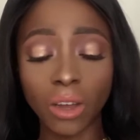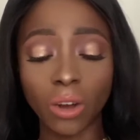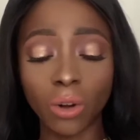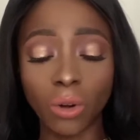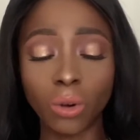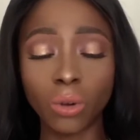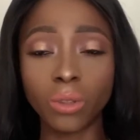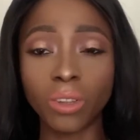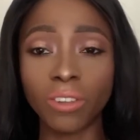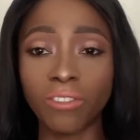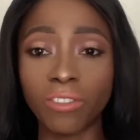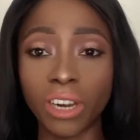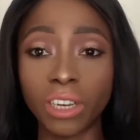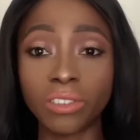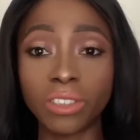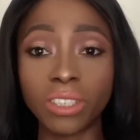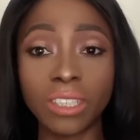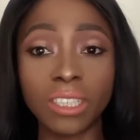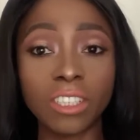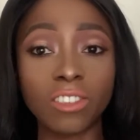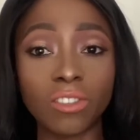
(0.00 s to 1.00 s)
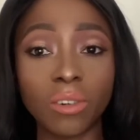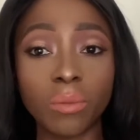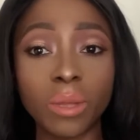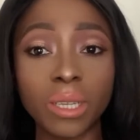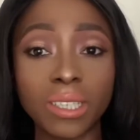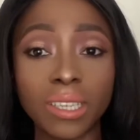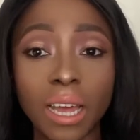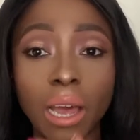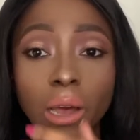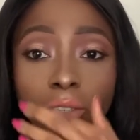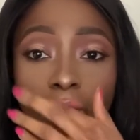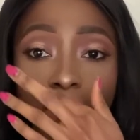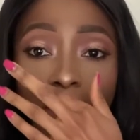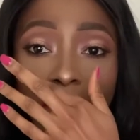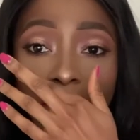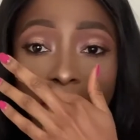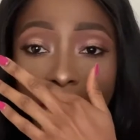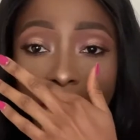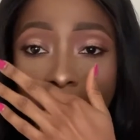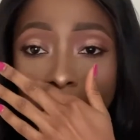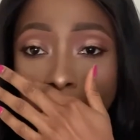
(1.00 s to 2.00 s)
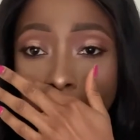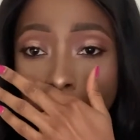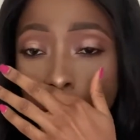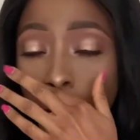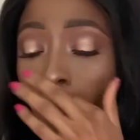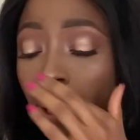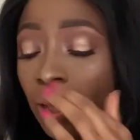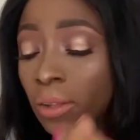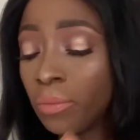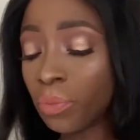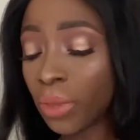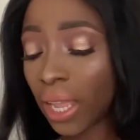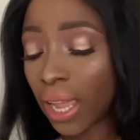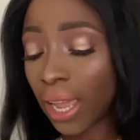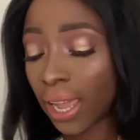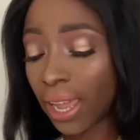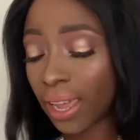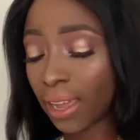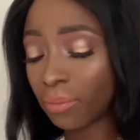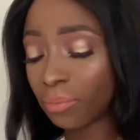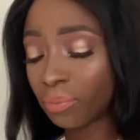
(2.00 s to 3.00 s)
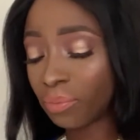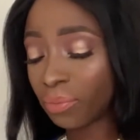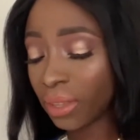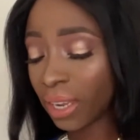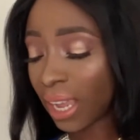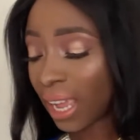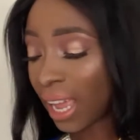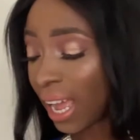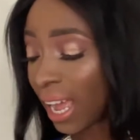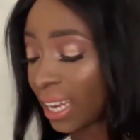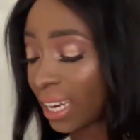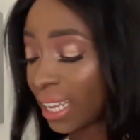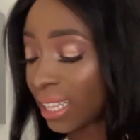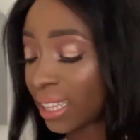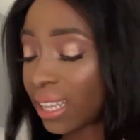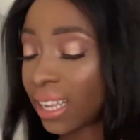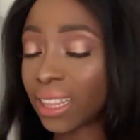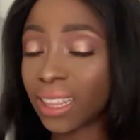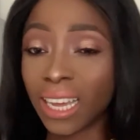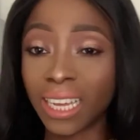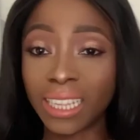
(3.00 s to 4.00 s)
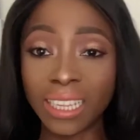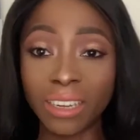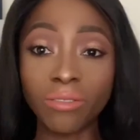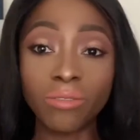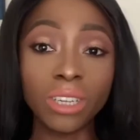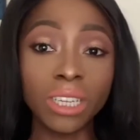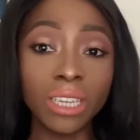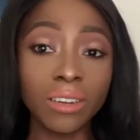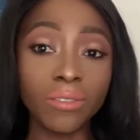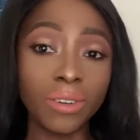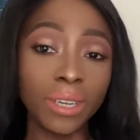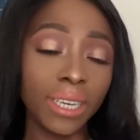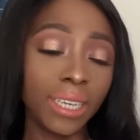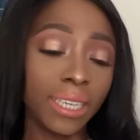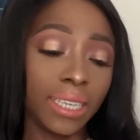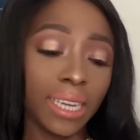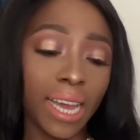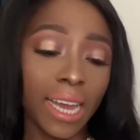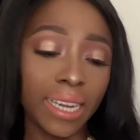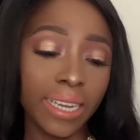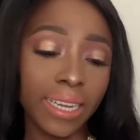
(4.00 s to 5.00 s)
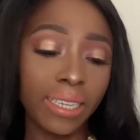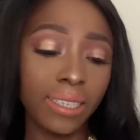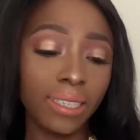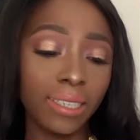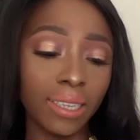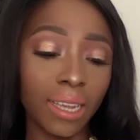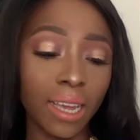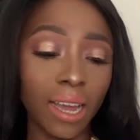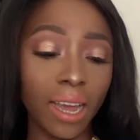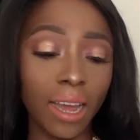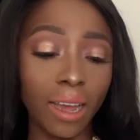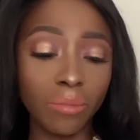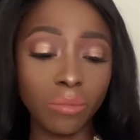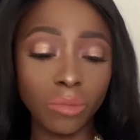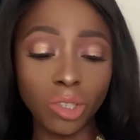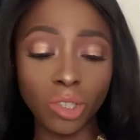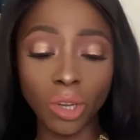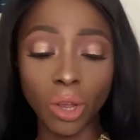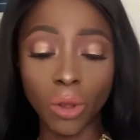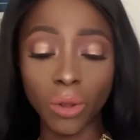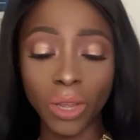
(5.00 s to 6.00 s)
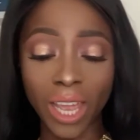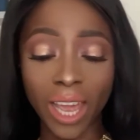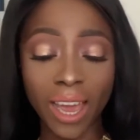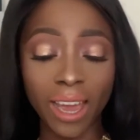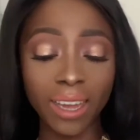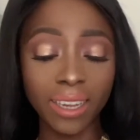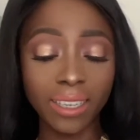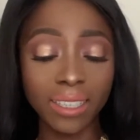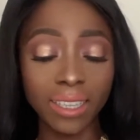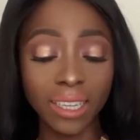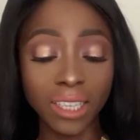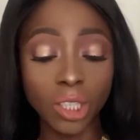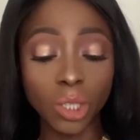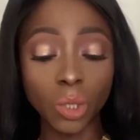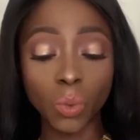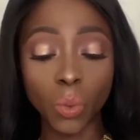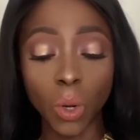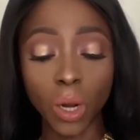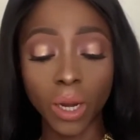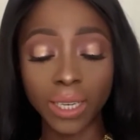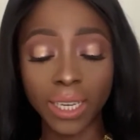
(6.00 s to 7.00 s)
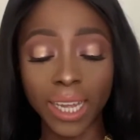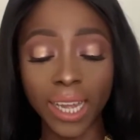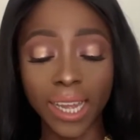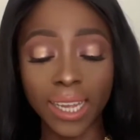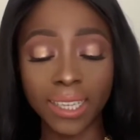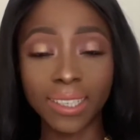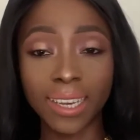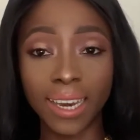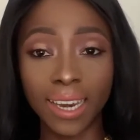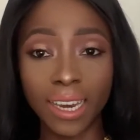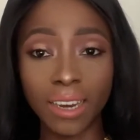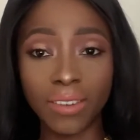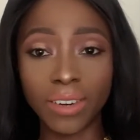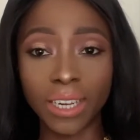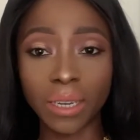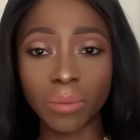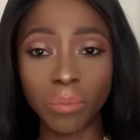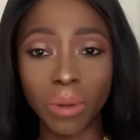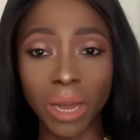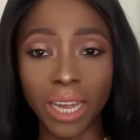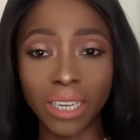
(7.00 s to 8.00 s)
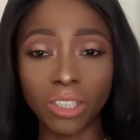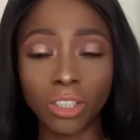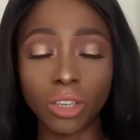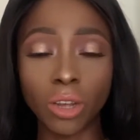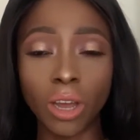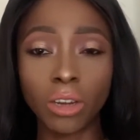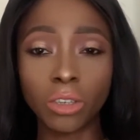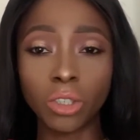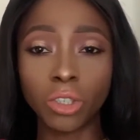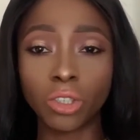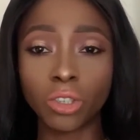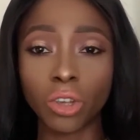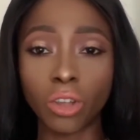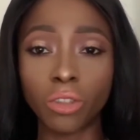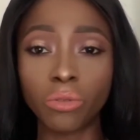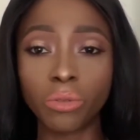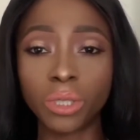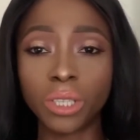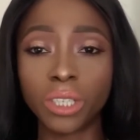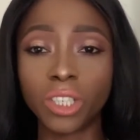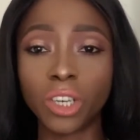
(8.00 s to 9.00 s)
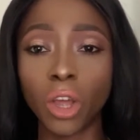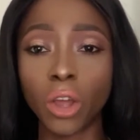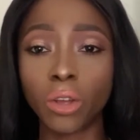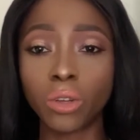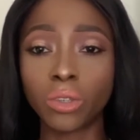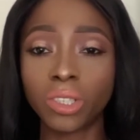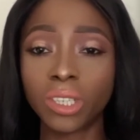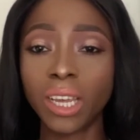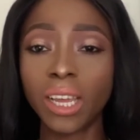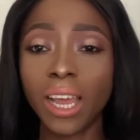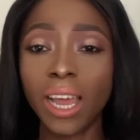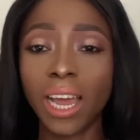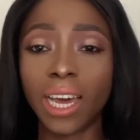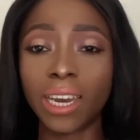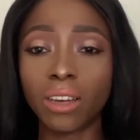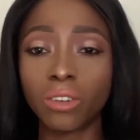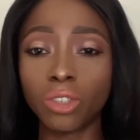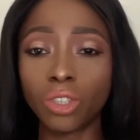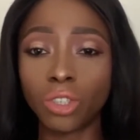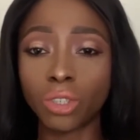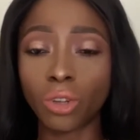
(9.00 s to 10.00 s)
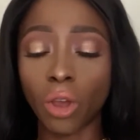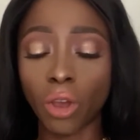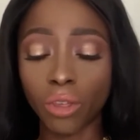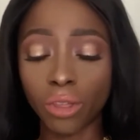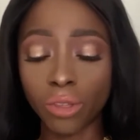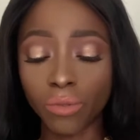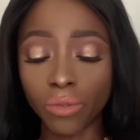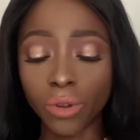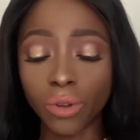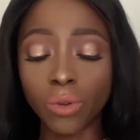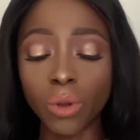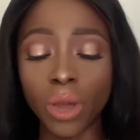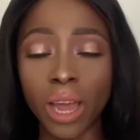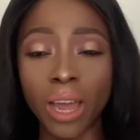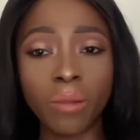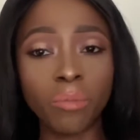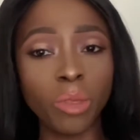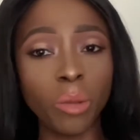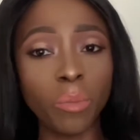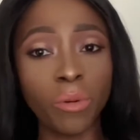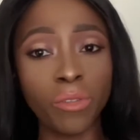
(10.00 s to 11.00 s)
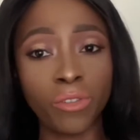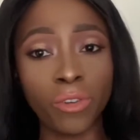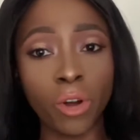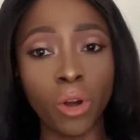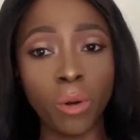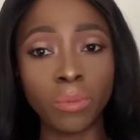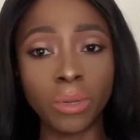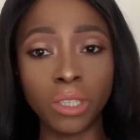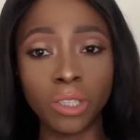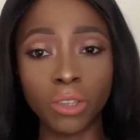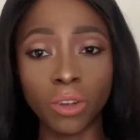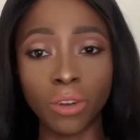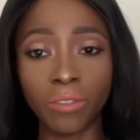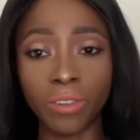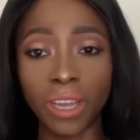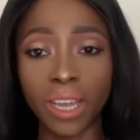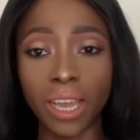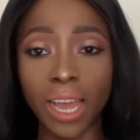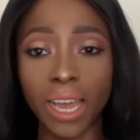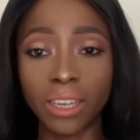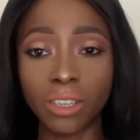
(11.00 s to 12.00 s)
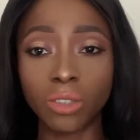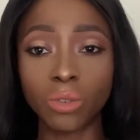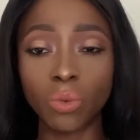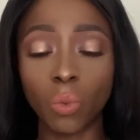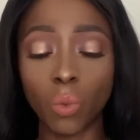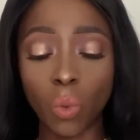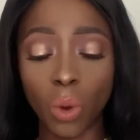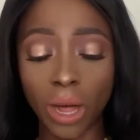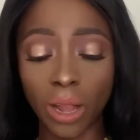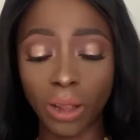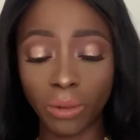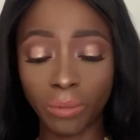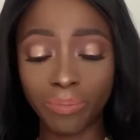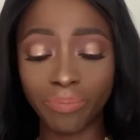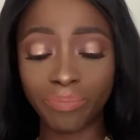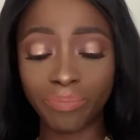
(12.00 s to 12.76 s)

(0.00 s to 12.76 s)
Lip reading: all the fragrances from this house so far, and I think that they're really nice. So yeah, this one is Lyric Man. So I'll just go through the nose and I'll just go through the performance of it as well.